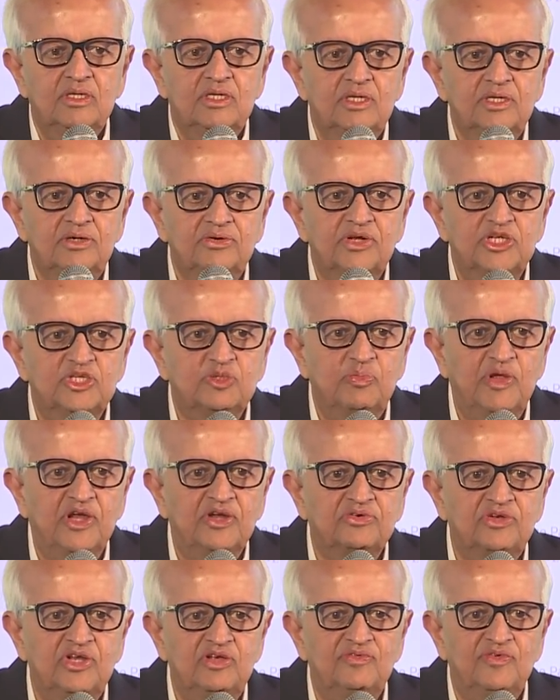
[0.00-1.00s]

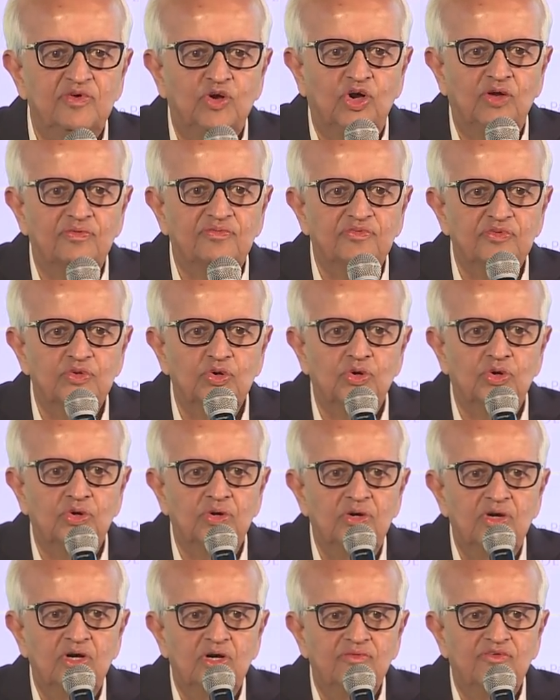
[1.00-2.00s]
irrespective of your,
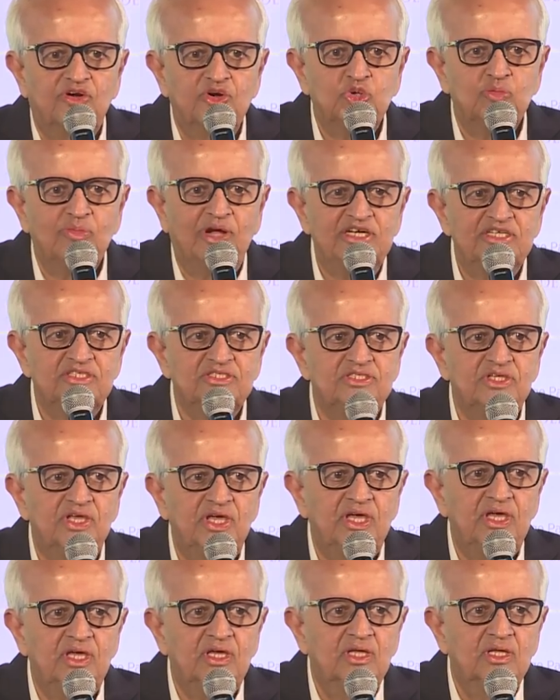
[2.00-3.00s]
what you might
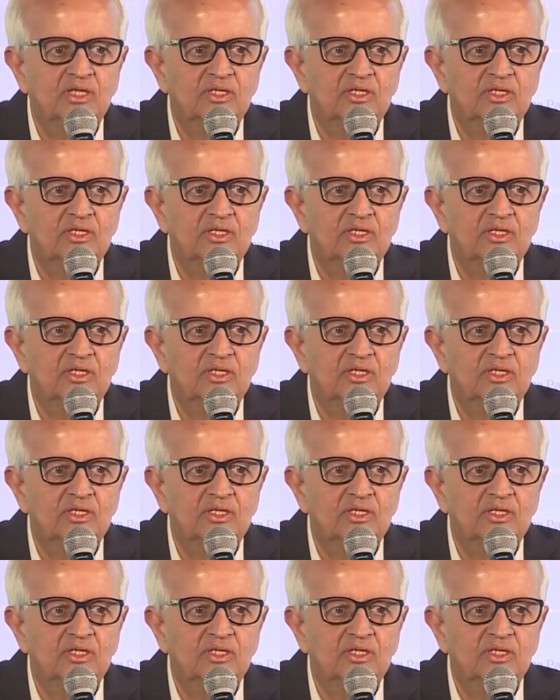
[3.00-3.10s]
say,